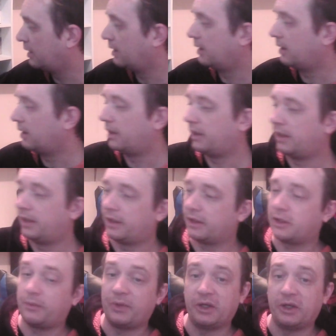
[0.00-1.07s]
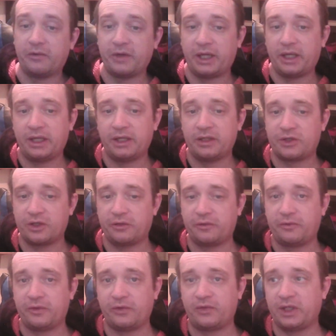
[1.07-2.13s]
A copy of NHL
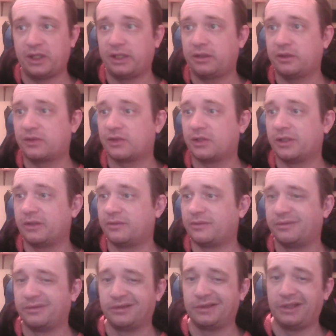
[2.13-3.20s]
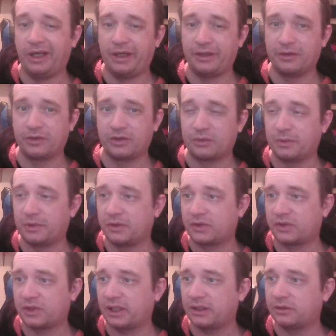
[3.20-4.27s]
15, so yeah, another sports
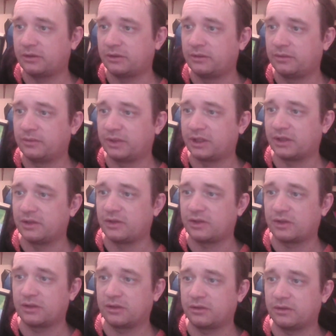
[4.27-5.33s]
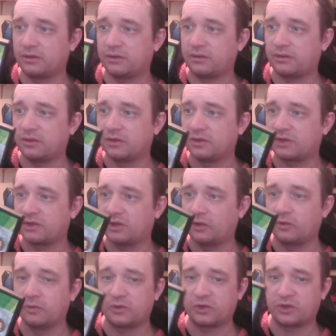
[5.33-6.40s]
title, because there's
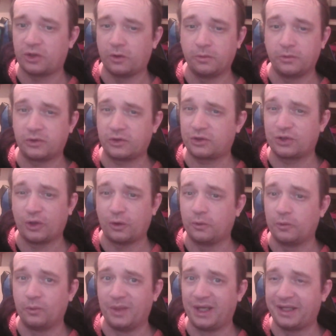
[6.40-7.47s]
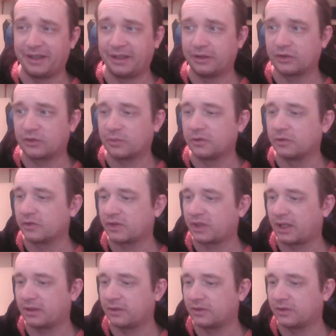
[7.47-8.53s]
so many sports
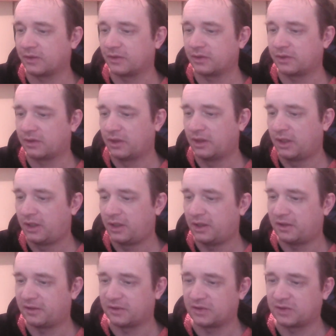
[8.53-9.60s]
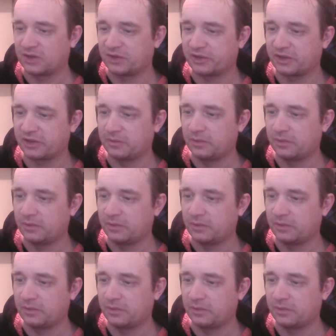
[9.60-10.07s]
titles on the system,